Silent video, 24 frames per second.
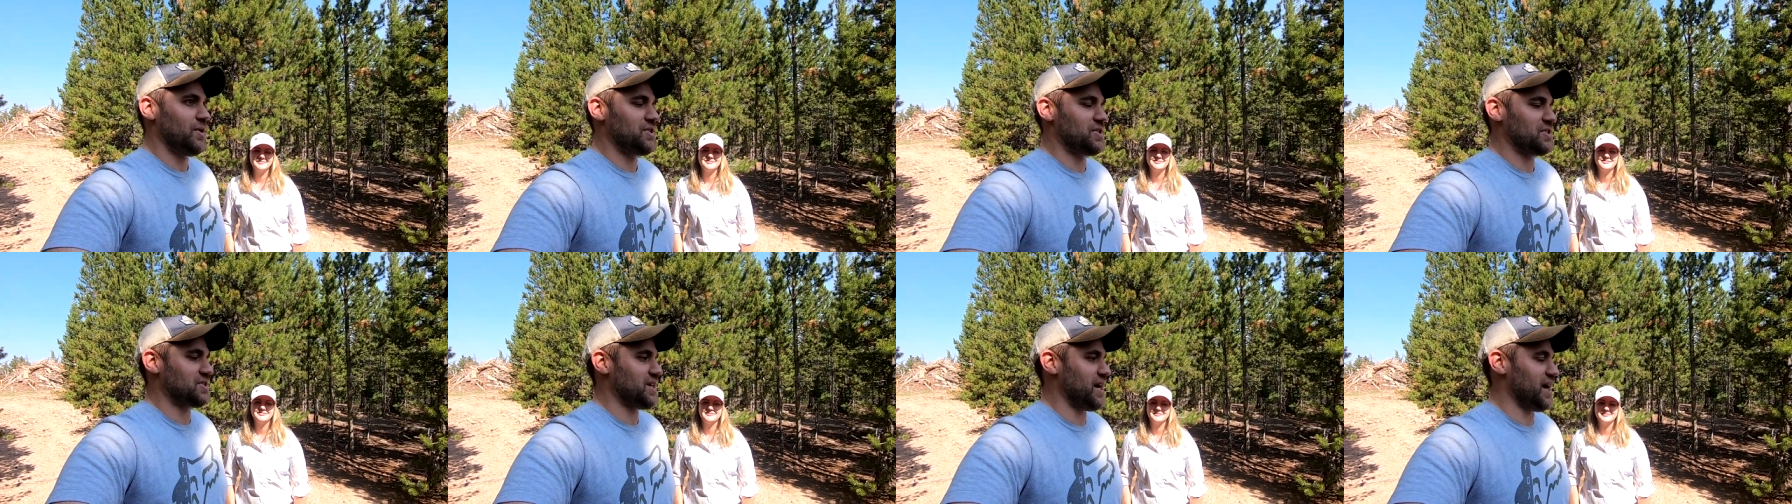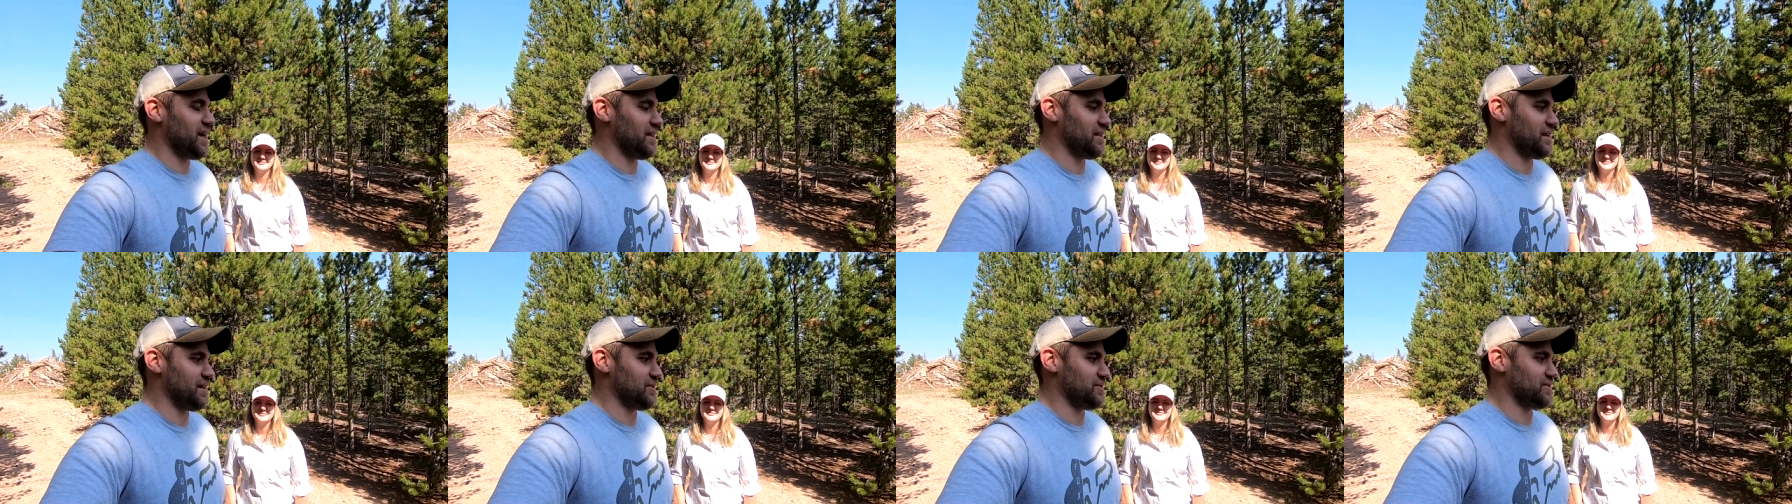just got
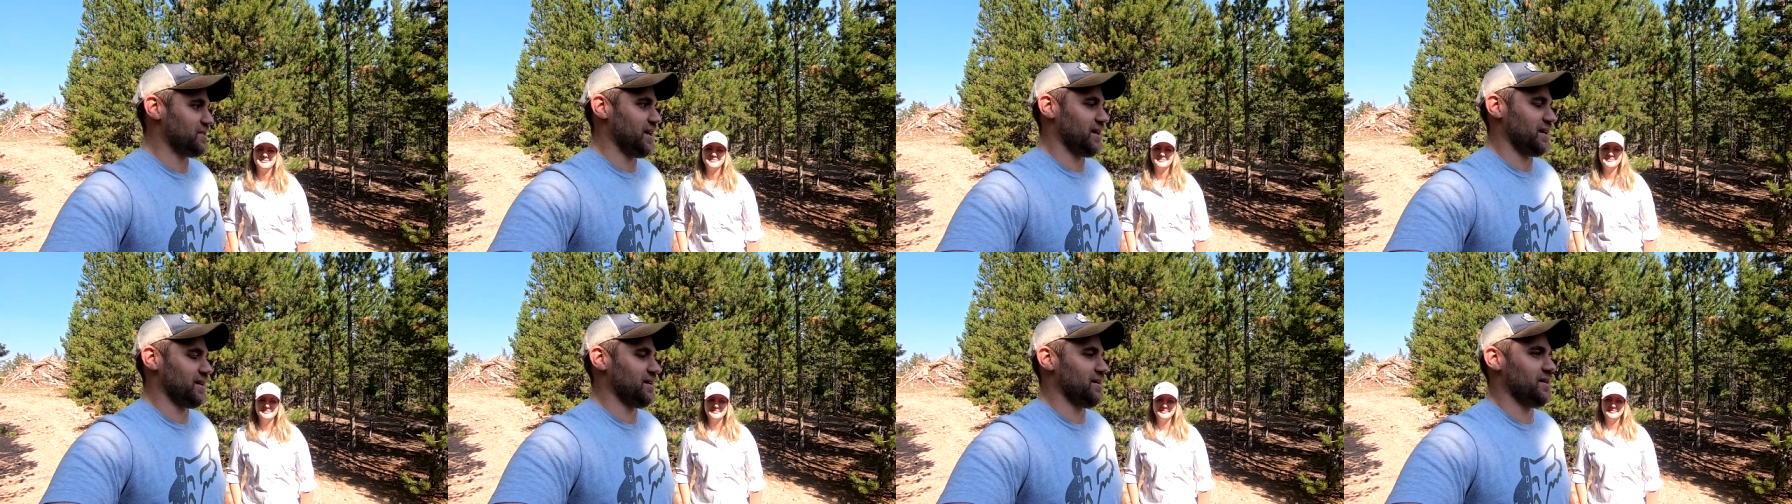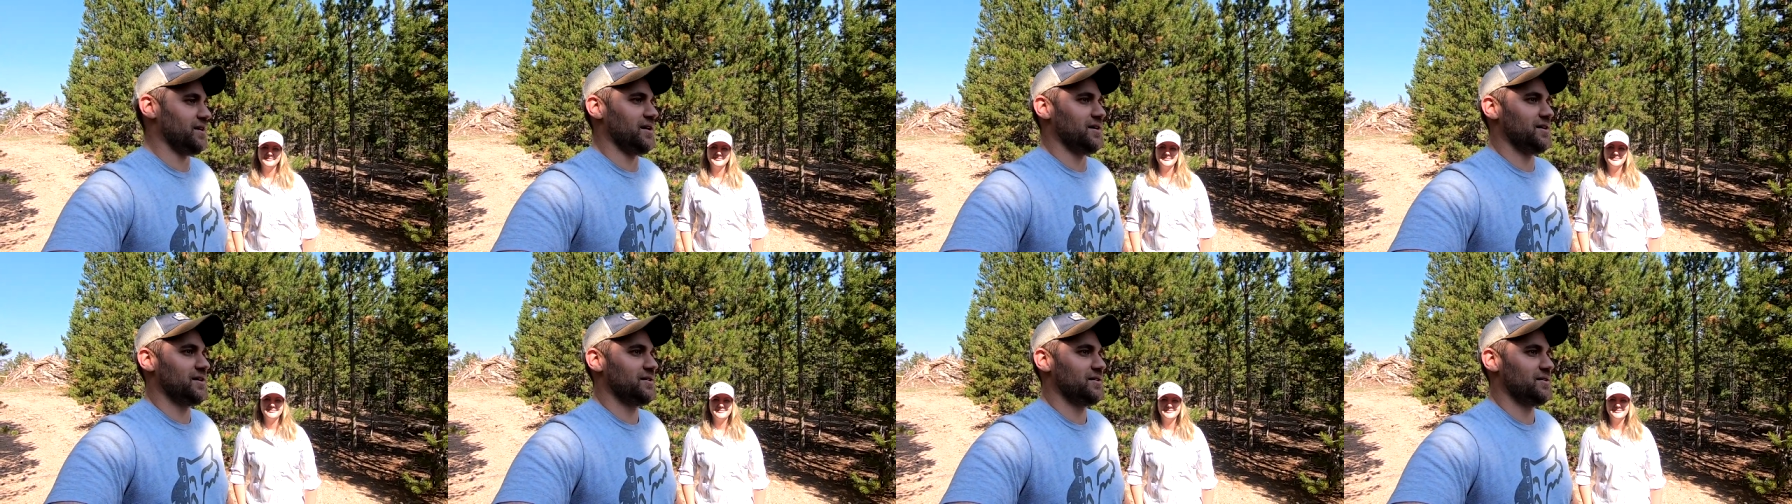in there. It was like, oh,
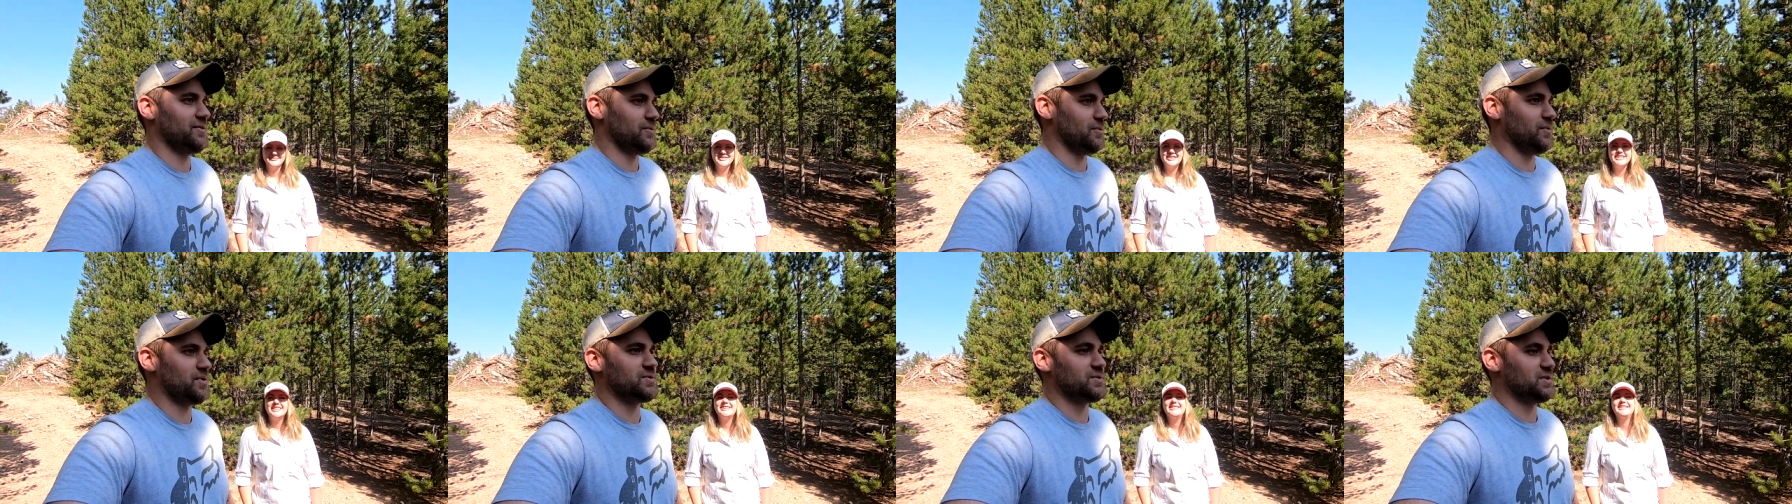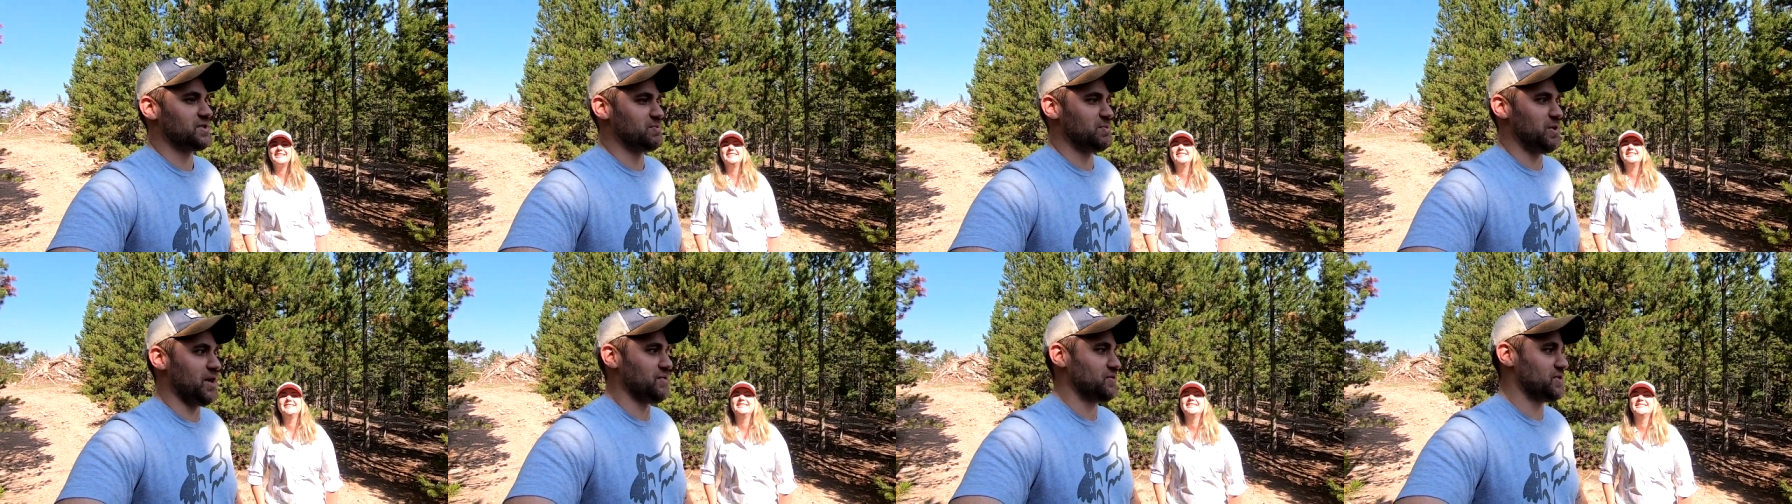ah, which this move.